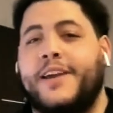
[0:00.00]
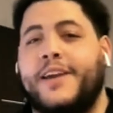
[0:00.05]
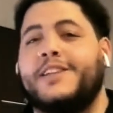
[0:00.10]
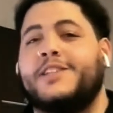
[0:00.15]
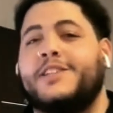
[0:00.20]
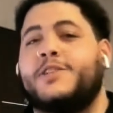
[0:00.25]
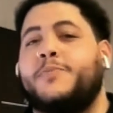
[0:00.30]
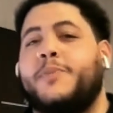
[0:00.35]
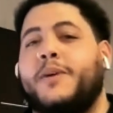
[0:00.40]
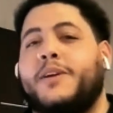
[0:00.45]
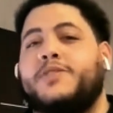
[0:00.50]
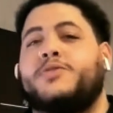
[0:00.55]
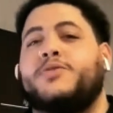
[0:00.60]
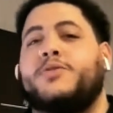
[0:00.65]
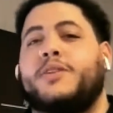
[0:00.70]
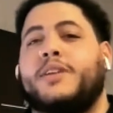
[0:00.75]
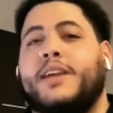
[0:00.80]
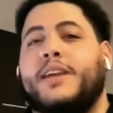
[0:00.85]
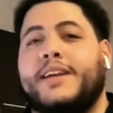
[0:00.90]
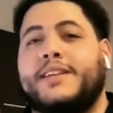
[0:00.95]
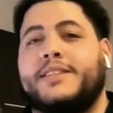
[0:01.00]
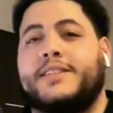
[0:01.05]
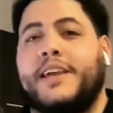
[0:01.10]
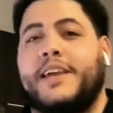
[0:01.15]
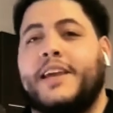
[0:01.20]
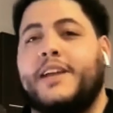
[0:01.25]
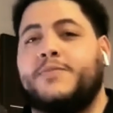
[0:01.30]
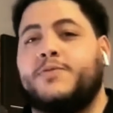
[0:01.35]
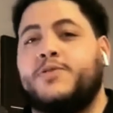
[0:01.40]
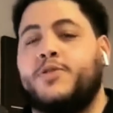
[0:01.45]
a special guest
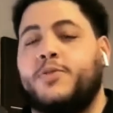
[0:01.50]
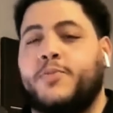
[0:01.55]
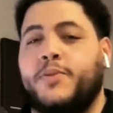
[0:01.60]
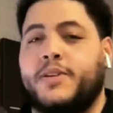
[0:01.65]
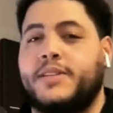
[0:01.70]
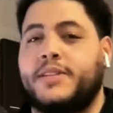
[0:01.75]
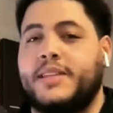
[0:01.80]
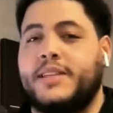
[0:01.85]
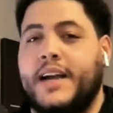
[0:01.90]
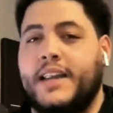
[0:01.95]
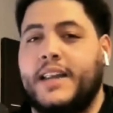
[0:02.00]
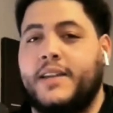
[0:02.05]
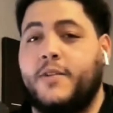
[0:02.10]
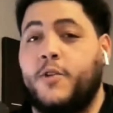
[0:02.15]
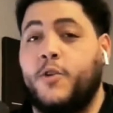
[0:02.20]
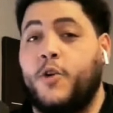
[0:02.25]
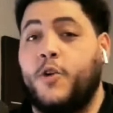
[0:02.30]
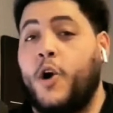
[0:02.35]
and I'm super excited.